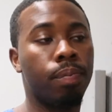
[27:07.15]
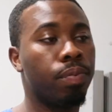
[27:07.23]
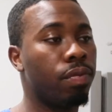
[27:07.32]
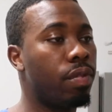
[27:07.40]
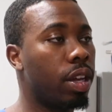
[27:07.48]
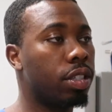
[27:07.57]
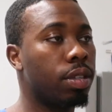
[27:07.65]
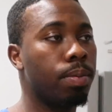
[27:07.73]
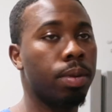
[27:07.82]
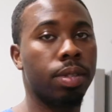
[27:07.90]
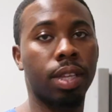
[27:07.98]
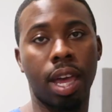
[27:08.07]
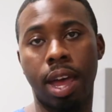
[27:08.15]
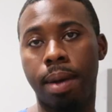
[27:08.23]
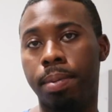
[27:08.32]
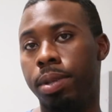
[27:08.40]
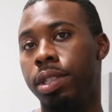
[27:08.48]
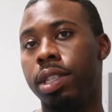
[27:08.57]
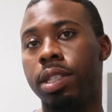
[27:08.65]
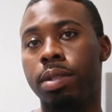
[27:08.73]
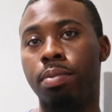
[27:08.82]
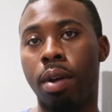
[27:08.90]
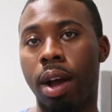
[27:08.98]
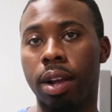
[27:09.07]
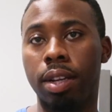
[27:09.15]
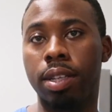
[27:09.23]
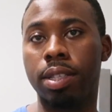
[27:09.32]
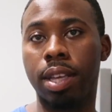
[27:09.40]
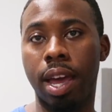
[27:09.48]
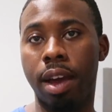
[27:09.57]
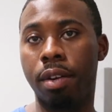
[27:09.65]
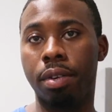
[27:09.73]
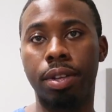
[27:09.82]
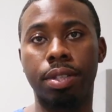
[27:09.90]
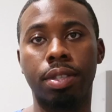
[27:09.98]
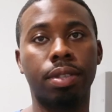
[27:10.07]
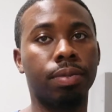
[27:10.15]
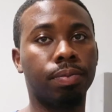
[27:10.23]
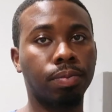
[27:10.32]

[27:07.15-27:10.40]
vegetables, cabbages, broccolis, carrots.